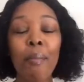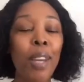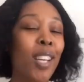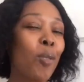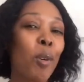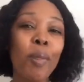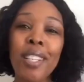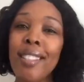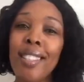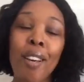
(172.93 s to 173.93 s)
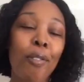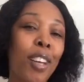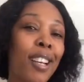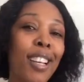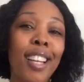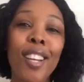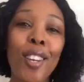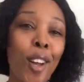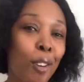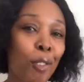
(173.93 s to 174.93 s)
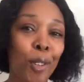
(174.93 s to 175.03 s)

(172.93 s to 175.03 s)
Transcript: being a woman is definitely not for